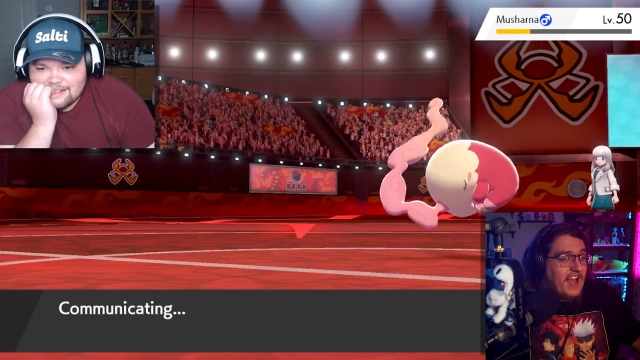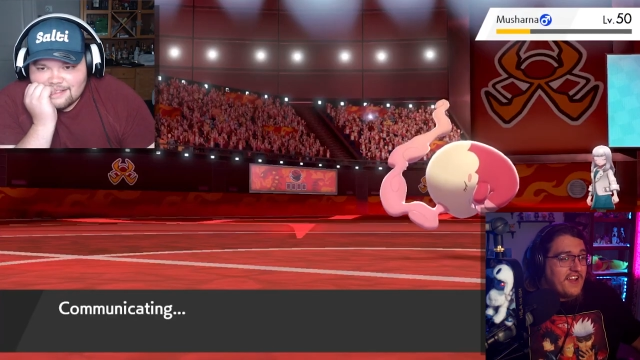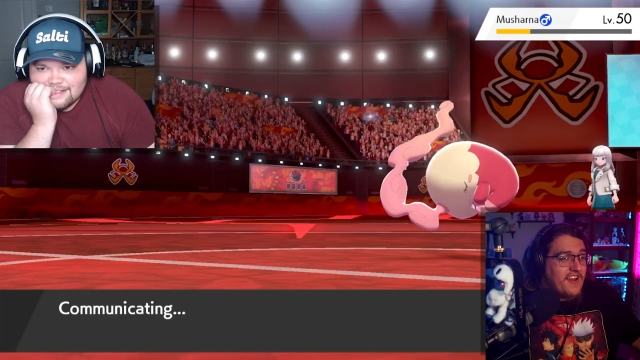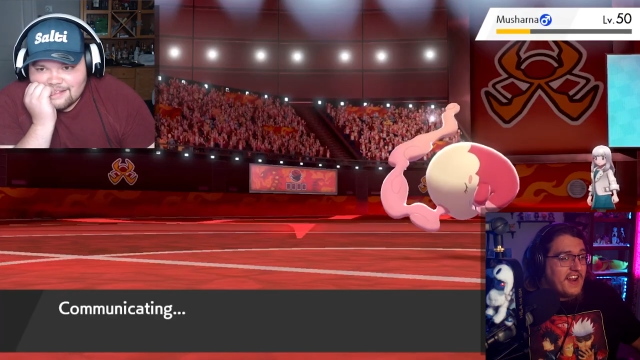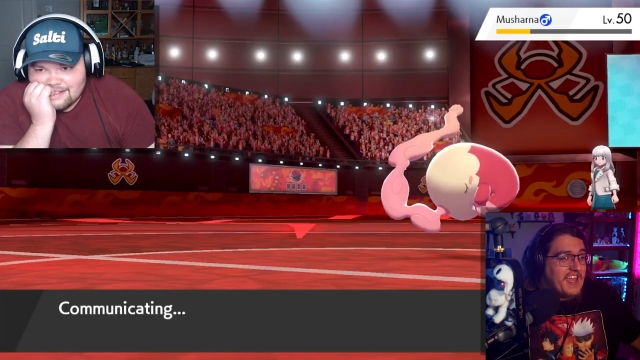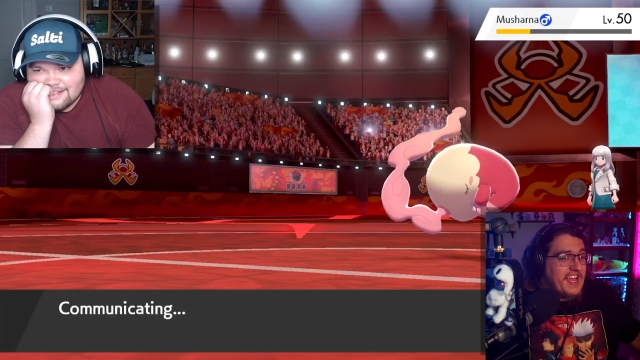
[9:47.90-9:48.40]
Speaker 1: I
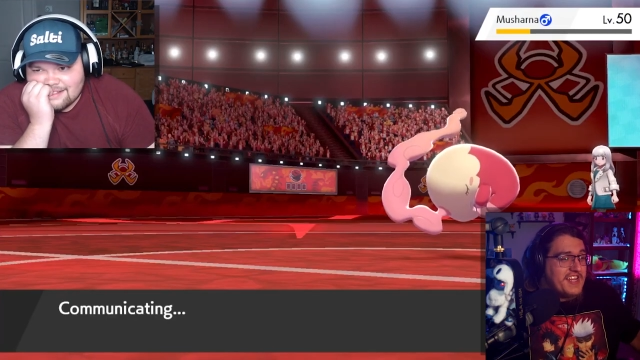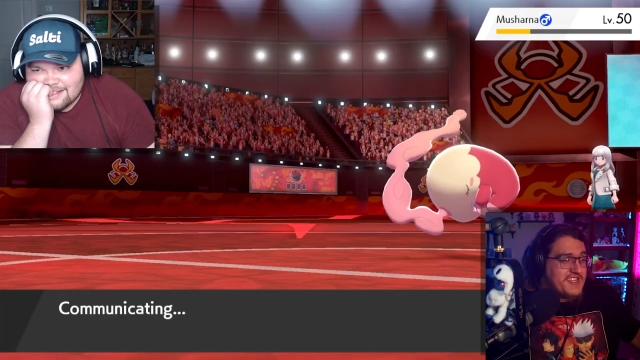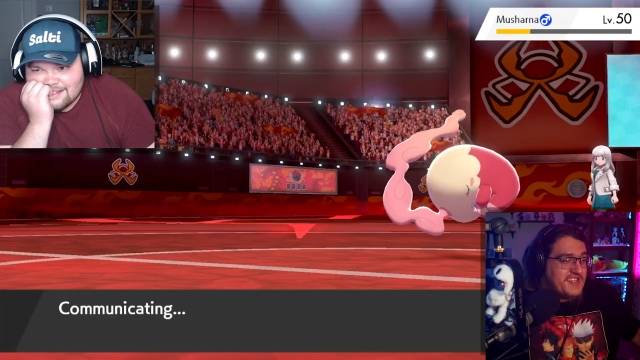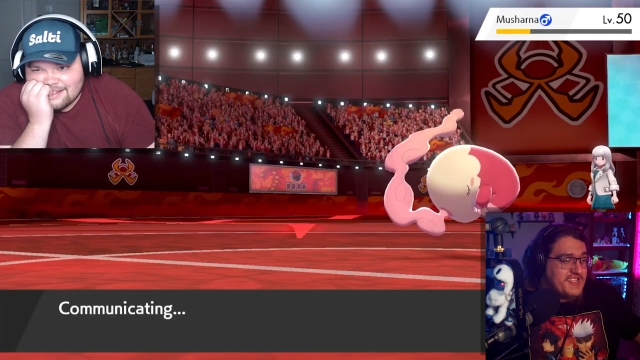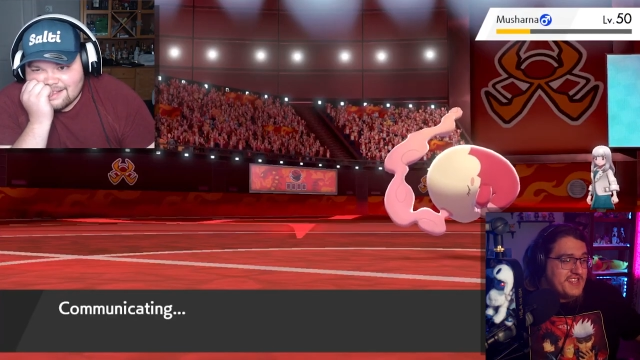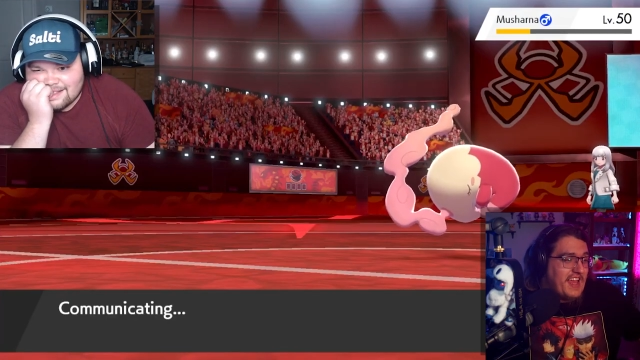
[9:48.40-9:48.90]
gotta
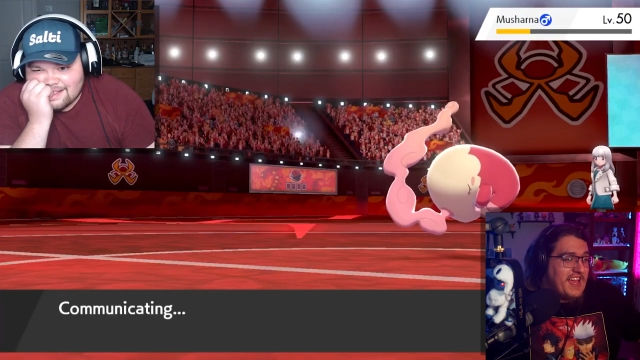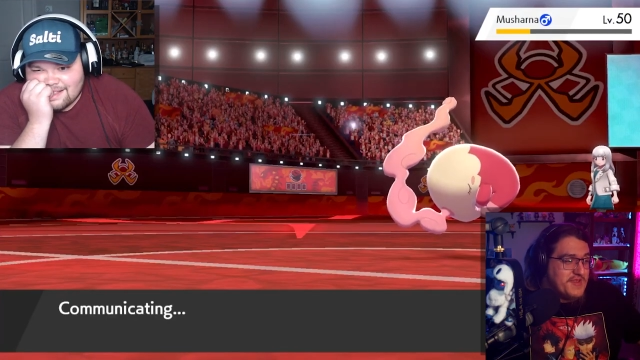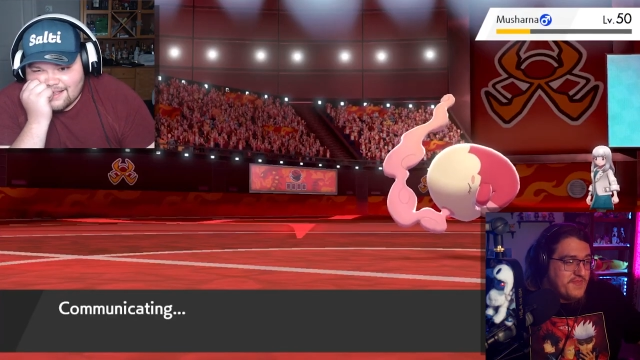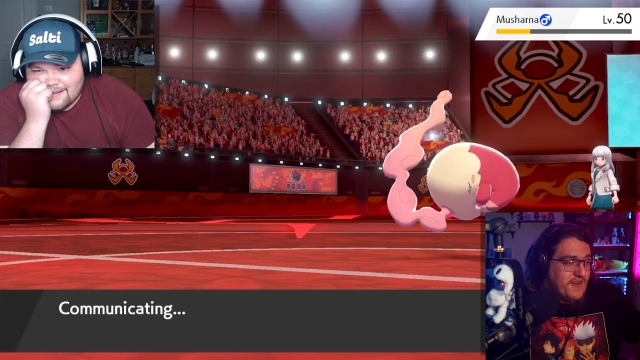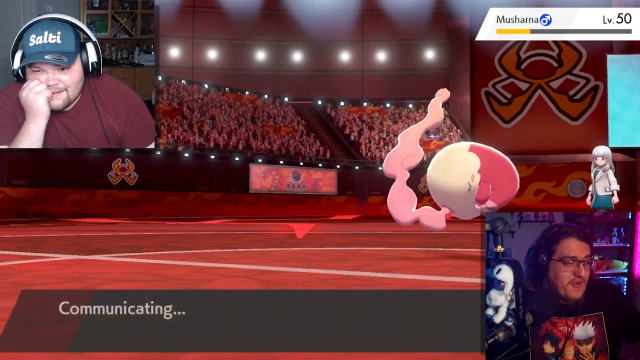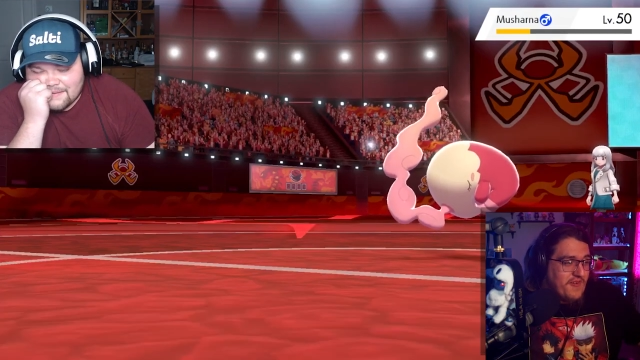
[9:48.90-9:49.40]
catch this
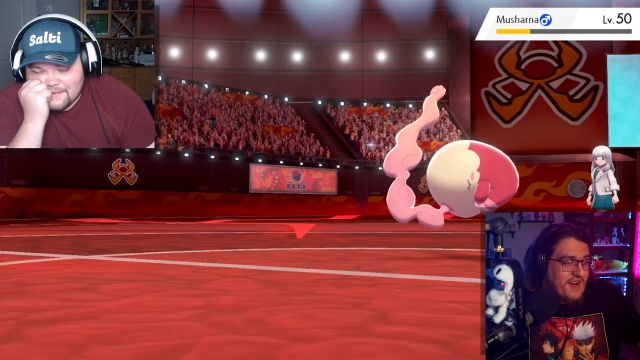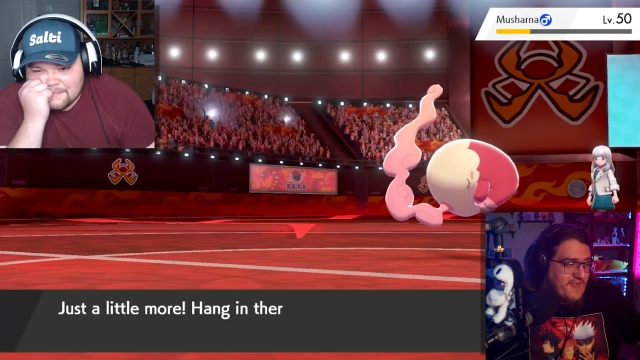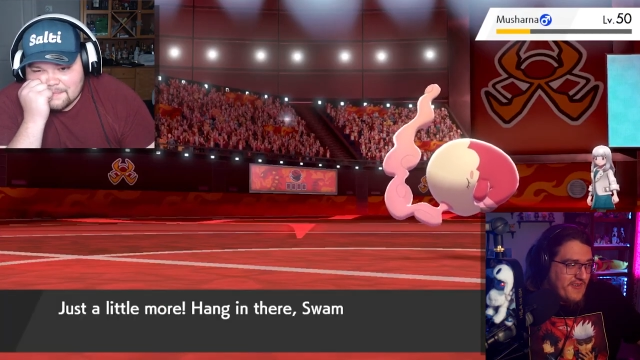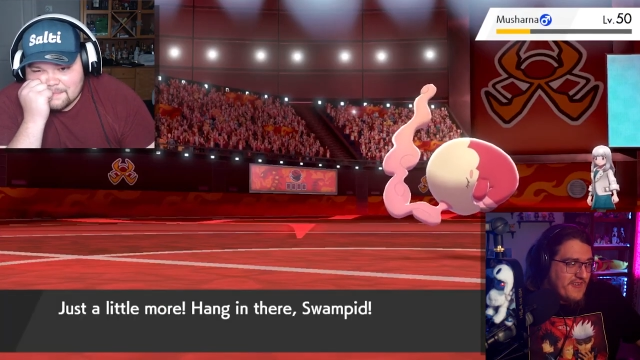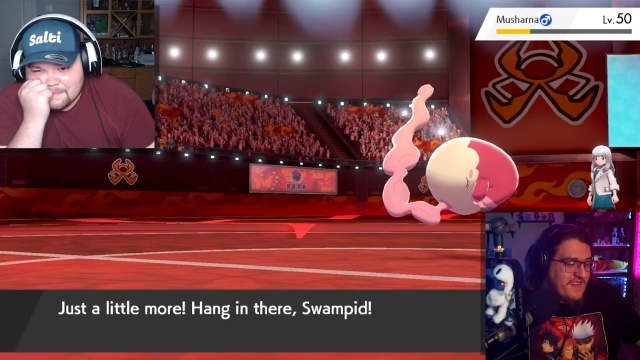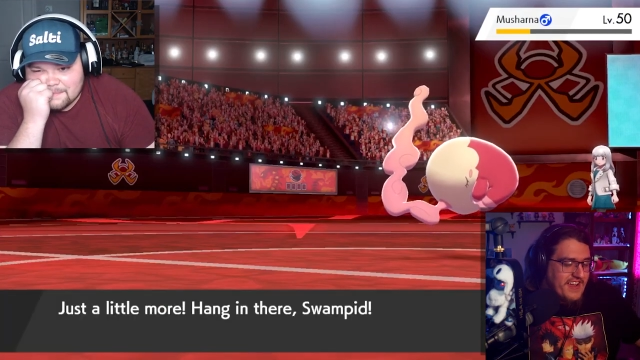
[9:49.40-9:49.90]
last
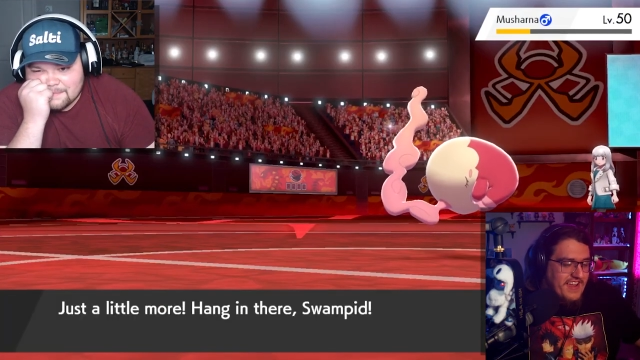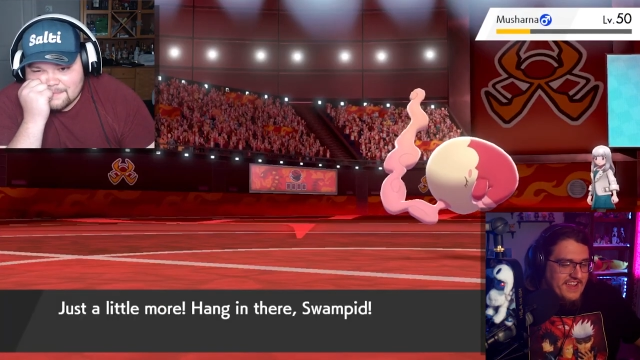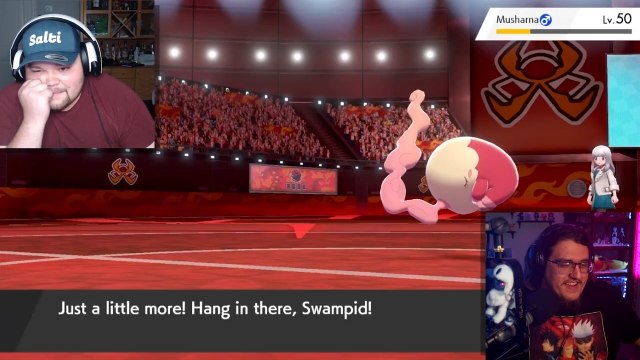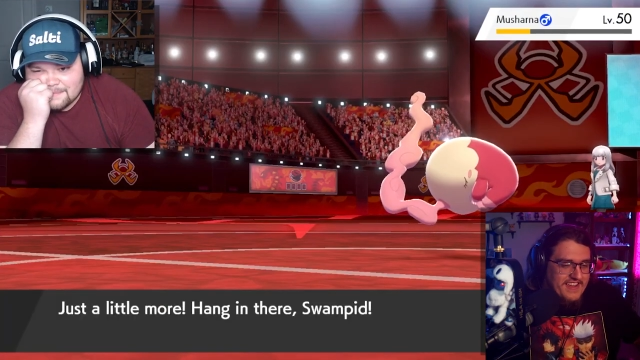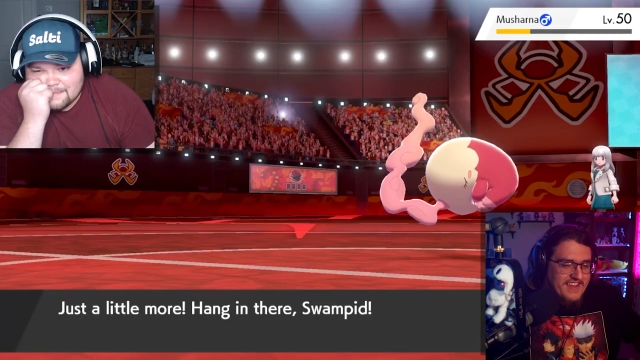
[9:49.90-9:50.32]
Pokemon real quick.